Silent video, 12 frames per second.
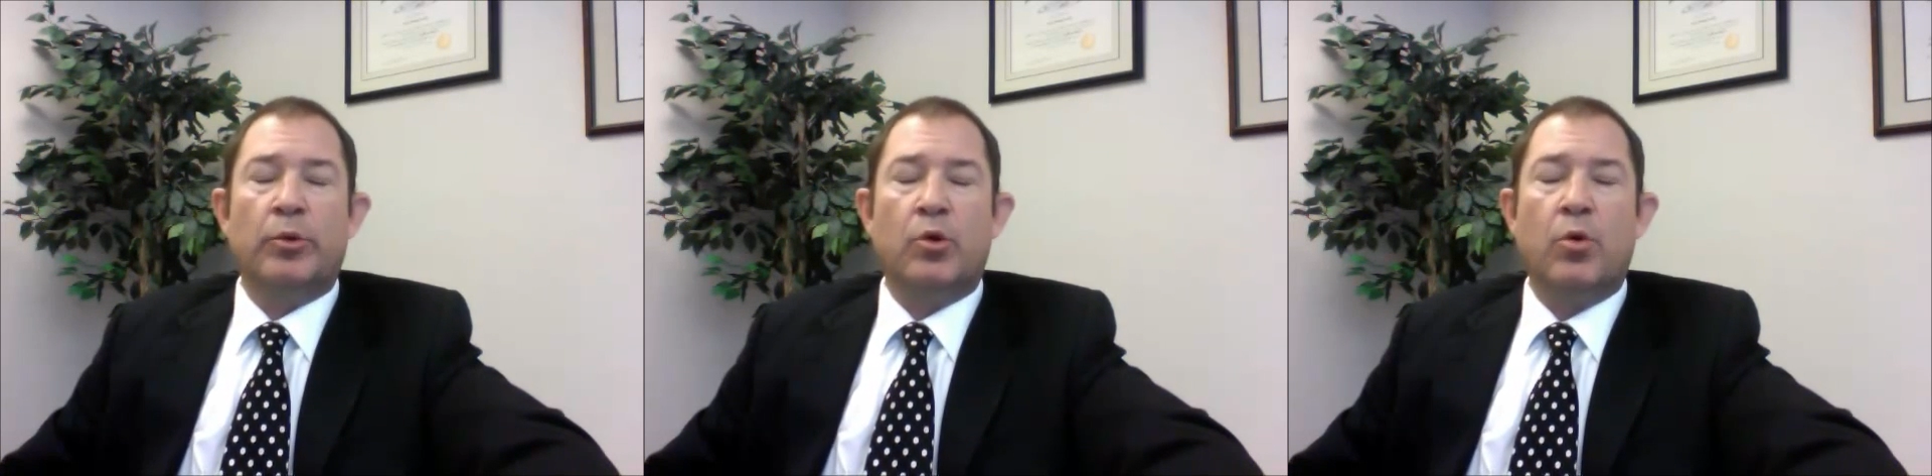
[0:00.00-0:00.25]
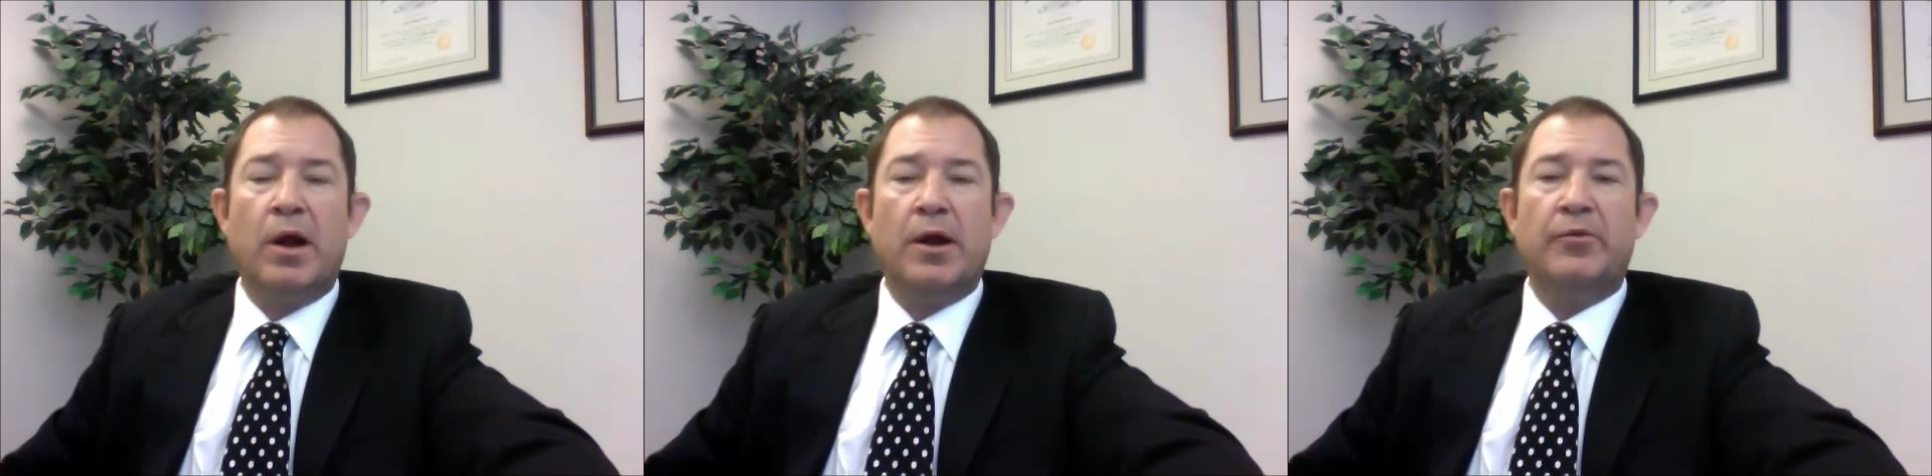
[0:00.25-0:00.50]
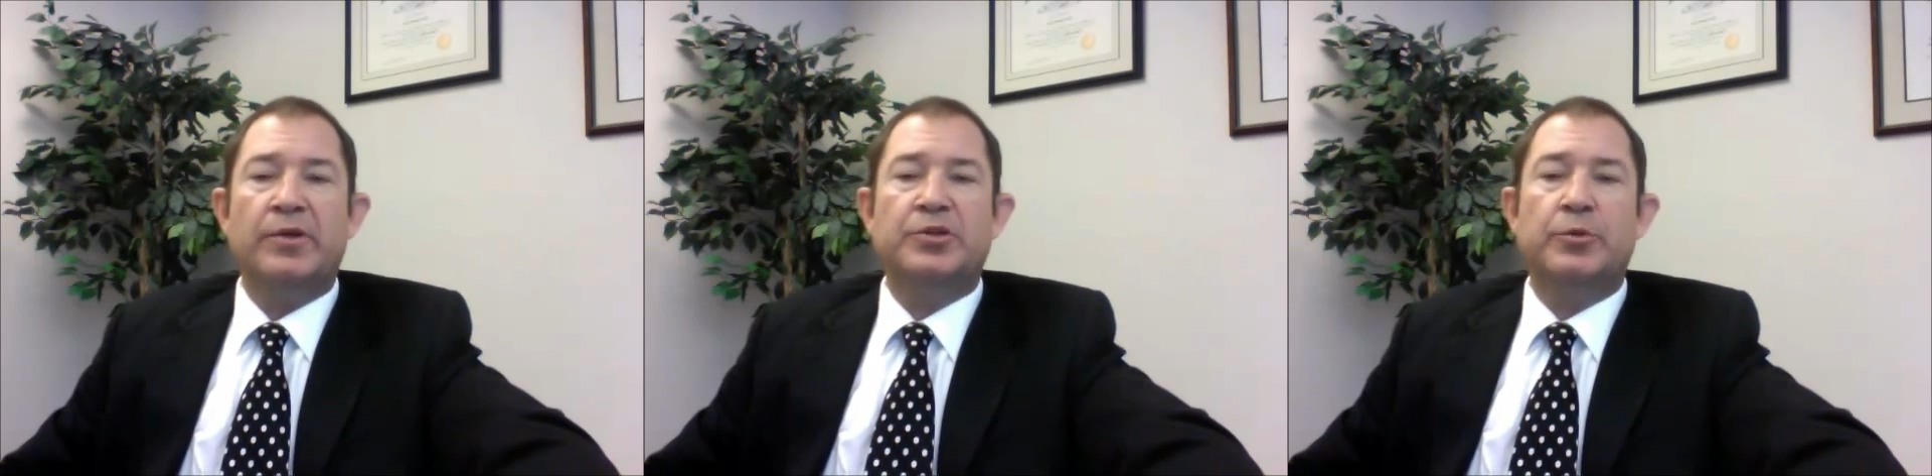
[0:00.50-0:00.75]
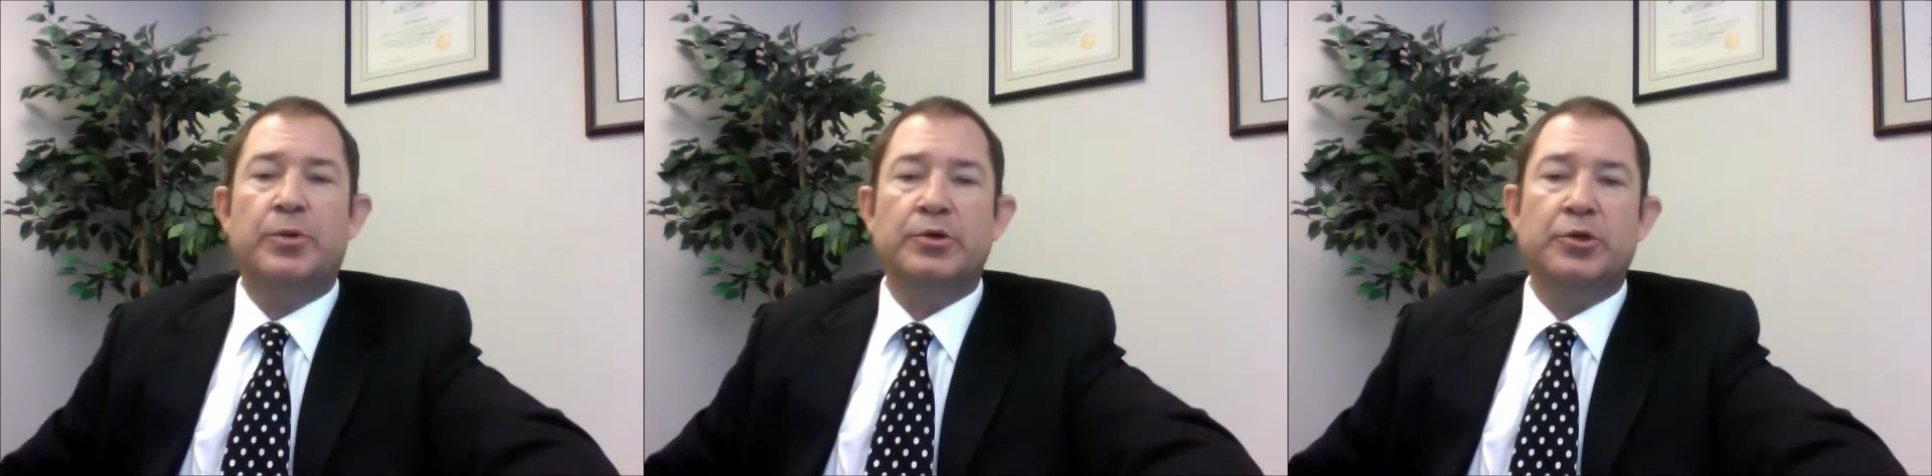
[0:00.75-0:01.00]
require that
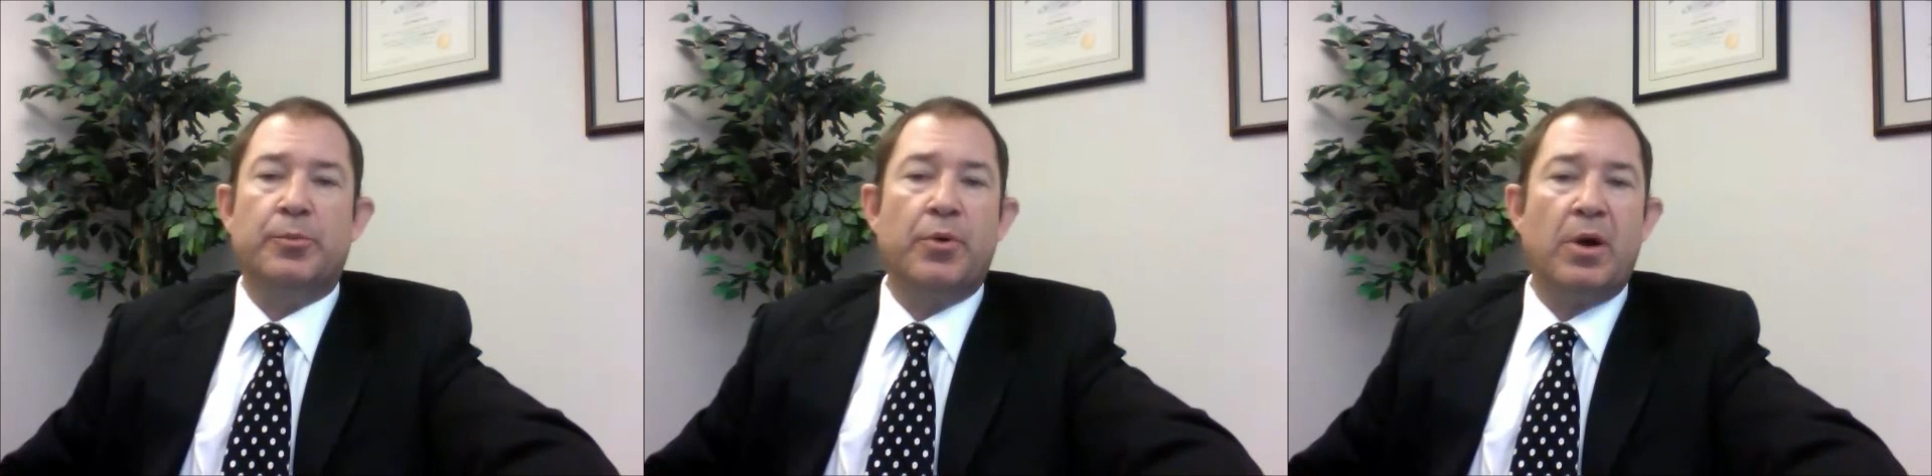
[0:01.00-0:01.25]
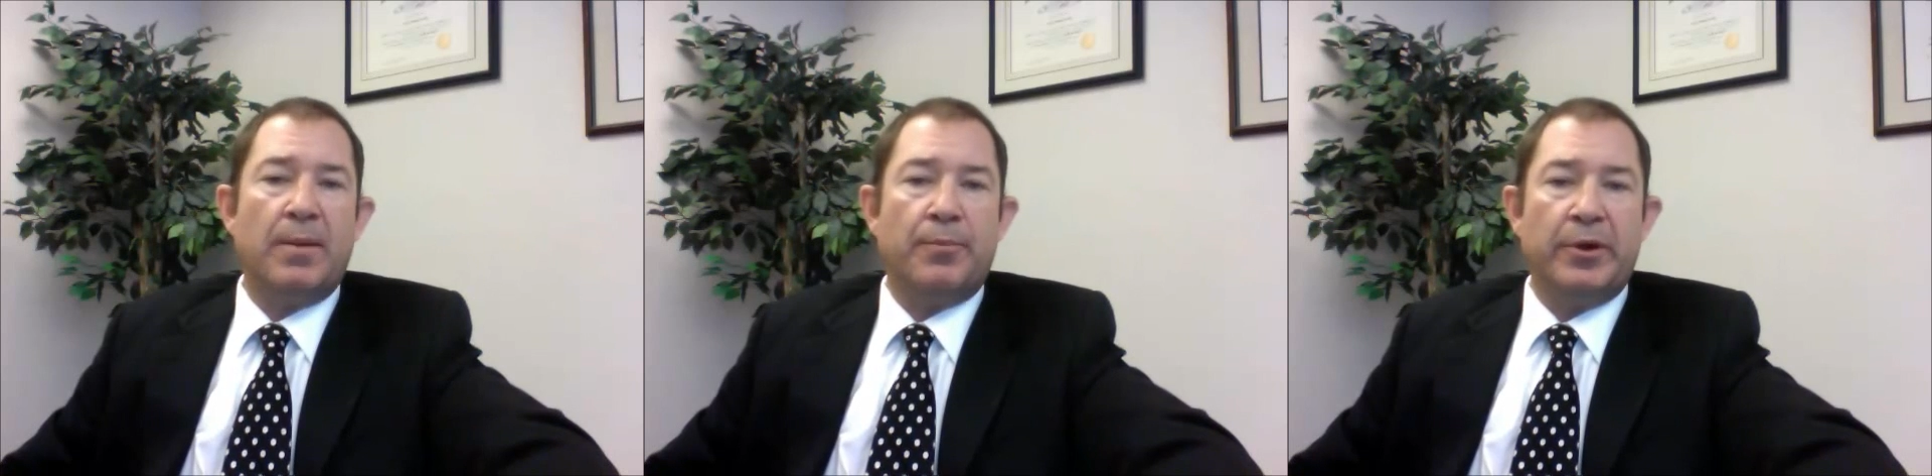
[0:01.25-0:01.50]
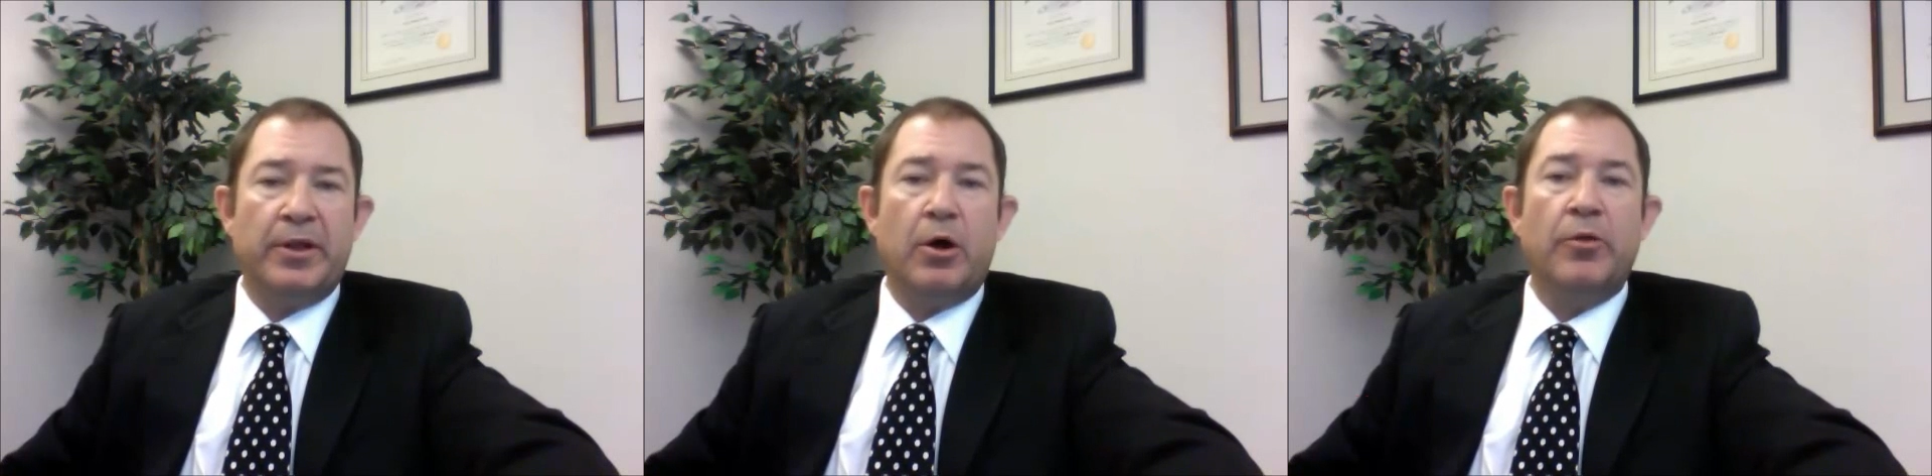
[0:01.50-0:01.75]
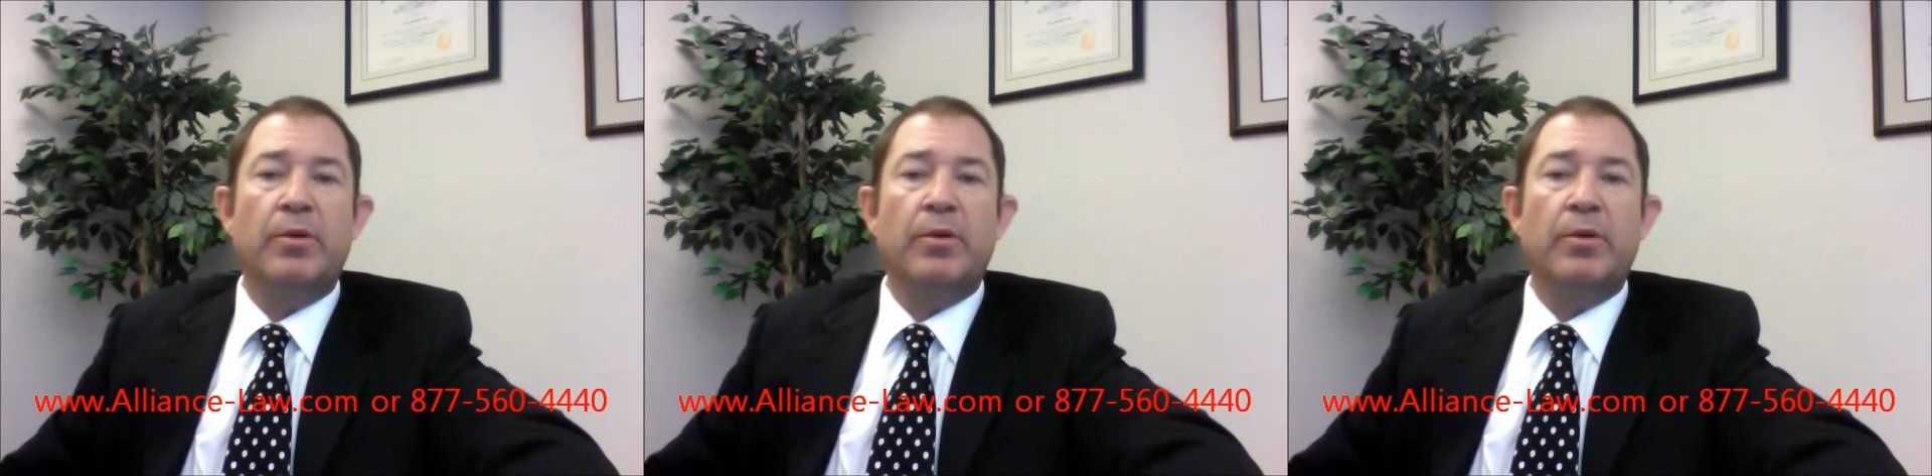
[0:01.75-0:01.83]
you put your property on